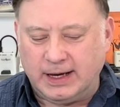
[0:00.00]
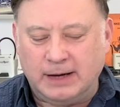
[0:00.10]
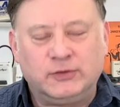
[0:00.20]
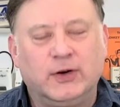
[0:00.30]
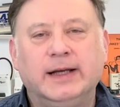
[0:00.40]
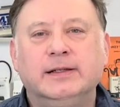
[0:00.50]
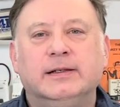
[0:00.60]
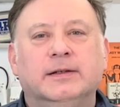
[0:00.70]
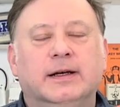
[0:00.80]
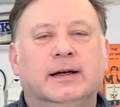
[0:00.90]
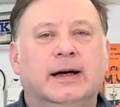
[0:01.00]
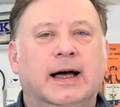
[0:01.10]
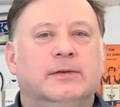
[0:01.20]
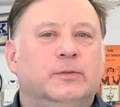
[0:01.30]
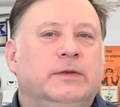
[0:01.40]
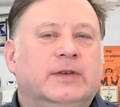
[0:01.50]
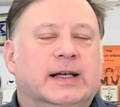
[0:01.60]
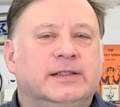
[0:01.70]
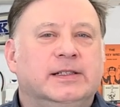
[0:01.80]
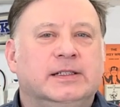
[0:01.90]
trying to. We've
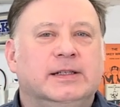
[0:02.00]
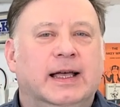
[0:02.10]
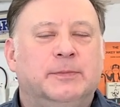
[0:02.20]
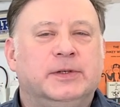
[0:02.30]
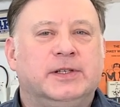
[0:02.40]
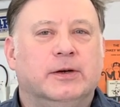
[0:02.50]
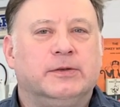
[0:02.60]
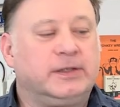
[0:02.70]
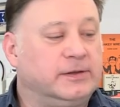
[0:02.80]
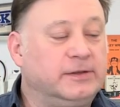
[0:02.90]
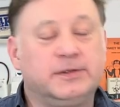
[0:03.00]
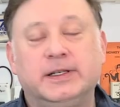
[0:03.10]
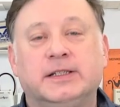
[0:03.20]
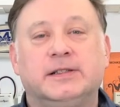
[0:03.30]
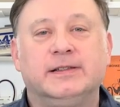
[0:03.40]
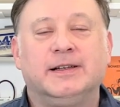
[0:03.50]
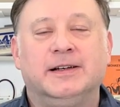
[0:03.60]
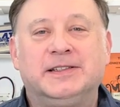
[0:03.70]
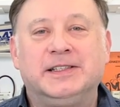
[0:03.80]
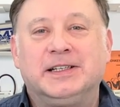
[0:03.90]
got 6 episodes because there's
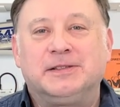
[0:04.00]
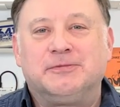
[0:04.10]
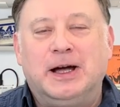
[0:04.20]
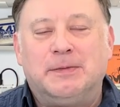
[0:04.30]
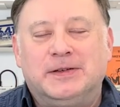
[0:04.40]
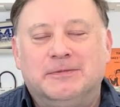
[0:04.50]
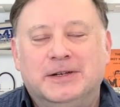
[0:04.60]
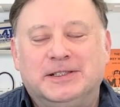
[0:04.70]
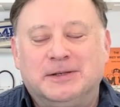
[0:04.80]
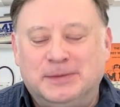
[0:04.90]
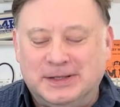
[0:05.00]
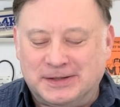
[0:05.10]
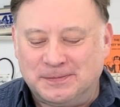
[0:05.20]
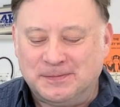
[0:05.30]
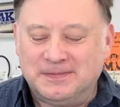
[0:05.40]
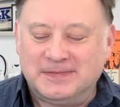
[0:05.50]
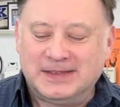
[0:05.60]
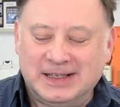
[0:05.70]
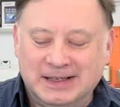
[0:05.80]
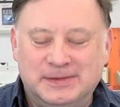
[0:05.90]
six recipes.
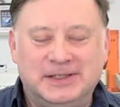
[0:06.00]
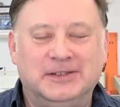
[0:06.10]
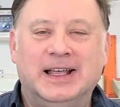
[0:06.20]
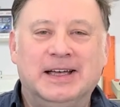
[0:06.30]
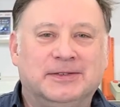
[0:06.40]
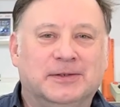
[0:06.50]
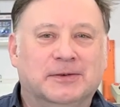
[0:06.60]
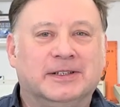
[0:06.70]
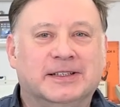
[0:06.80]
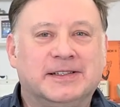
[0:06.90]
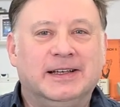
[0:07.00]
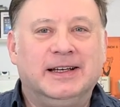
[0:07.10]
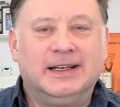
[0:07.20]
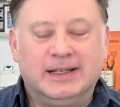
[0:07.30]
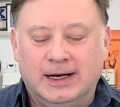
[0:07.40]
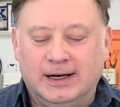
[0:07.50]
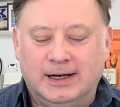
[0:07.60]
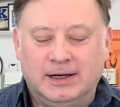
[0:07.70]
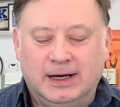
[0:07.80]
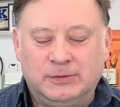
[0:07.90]
I'm still laughing over this.
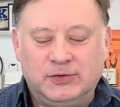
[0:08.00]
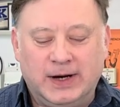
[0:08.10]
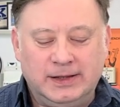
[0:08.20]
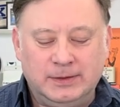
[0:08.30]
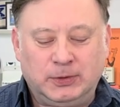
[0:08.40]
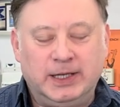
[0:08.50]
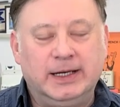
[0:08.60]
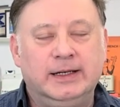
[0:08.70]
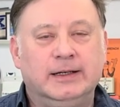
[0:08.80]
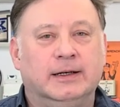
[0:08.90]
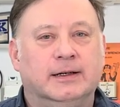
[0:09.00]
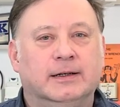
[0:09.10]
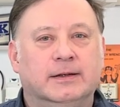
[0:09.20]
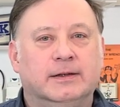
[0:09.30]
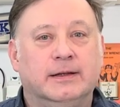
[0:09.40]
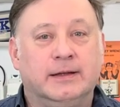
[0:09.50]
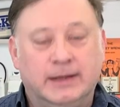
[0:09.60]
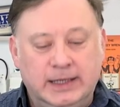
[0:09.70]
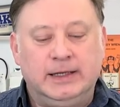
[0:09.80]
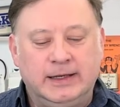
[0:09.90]
I'm trying to play
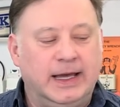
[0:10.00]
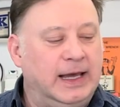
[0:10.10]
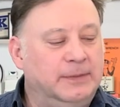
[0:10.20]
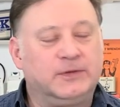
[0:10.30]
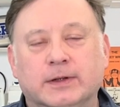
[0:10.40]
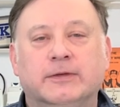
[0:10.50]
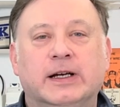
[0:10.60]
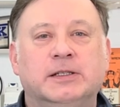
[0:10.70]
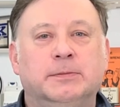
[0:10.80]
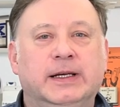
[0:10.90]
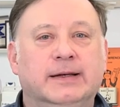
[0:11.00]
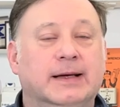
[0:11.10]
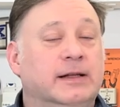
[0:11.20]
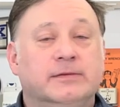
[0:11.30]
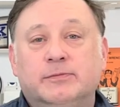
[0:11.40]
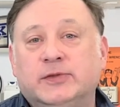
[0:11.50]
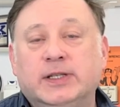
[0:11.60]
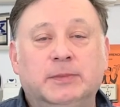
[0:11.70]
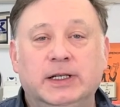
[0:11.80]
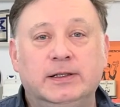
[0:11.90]
the game recipe on
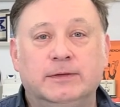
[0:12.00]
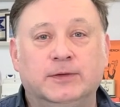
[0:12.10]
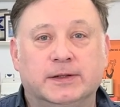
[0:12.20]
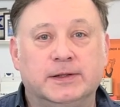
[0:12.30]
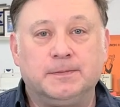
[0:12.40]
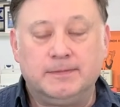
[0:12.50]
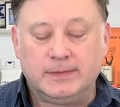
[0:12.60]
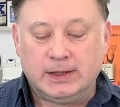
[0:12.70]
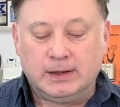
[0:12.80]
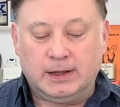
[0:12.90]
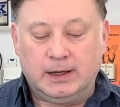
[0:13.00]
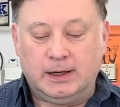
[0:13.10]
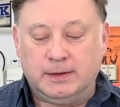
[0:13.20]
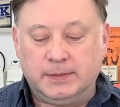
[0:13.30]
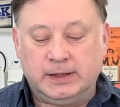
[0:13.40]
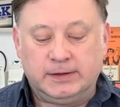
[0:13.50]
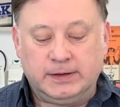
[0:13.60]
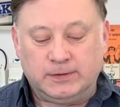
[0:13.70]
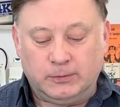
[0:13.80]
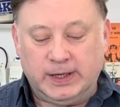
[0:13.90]
something different, in a
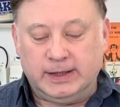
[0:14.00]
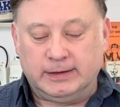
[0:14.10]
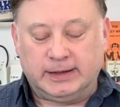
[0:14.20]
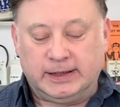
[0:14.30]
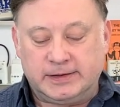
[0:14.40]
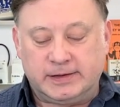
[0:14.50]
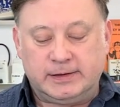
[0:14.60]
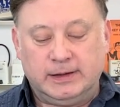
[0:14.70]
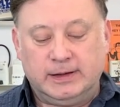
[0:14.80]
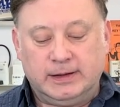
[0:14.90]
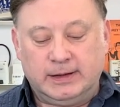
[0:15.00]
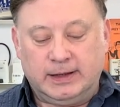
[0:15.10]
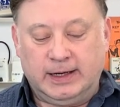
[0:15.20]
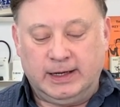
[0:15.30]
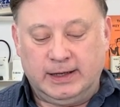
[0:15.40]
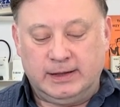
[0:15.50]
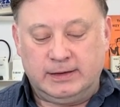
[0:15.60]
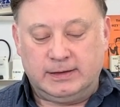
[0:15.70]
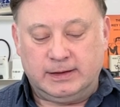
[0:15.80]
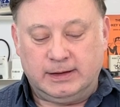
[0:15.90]
different way at least.
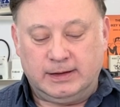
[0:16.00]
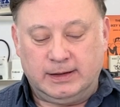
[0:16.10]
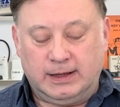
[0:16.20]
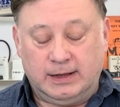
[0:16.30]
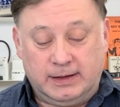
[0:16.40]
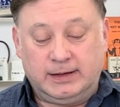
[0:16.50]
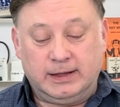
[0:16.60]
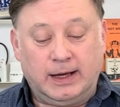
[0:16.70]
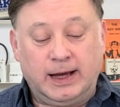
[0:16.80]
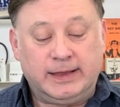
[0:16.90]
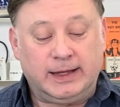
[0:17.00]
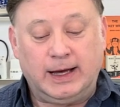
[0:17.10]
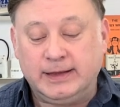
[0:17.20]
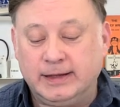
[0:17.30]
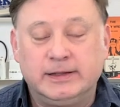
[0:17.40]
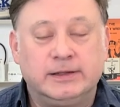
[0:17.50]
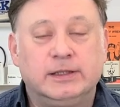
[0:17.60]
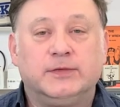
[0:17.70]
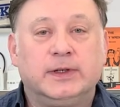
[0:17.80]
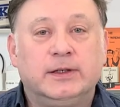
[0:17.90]
And I think this
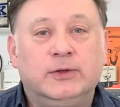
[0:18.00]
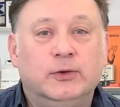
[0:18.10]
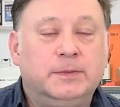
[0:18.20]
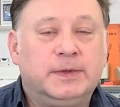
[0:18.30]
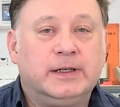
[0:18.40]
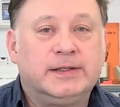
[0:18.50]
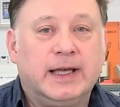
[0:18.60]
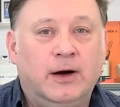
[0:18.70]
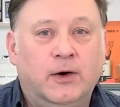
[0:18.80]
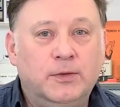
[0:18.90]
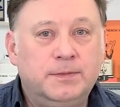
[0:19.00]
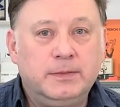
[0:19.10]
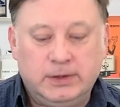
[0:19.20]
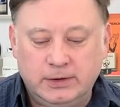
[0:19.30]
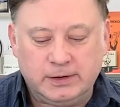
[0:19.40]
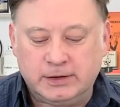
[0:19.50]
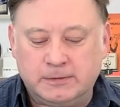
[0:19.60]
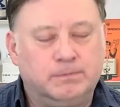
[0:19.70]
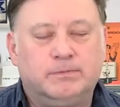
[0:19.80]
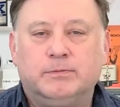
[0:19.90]
is really cool because at home you could just
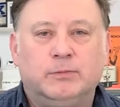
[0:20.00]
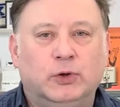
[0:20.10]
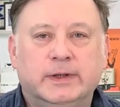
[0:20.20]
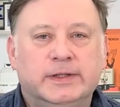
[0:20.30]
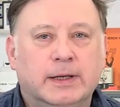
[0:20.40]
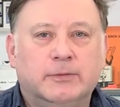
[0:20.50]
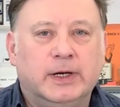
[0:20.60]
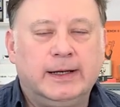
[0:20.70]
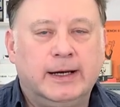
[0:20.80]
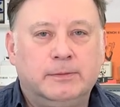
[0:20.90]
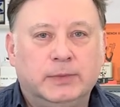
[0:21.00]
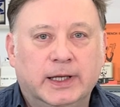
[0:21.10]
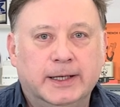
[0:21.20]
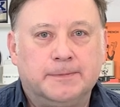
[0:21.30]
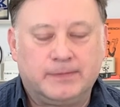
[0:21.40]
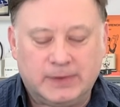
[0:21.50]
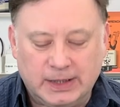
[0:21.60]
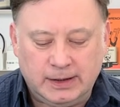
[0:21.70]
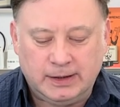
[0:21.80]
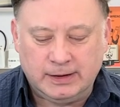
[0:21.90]
pull this up right now and play it.
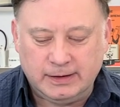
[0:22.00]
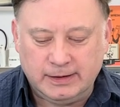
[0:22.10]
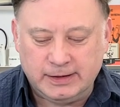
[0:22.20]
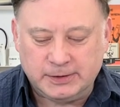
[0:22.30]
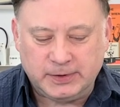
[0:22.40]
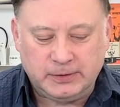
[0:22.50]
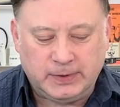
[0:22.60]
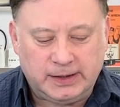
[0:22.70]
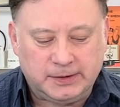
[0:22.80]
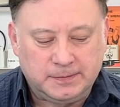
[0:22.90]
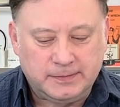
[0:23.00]
That's pretty wild.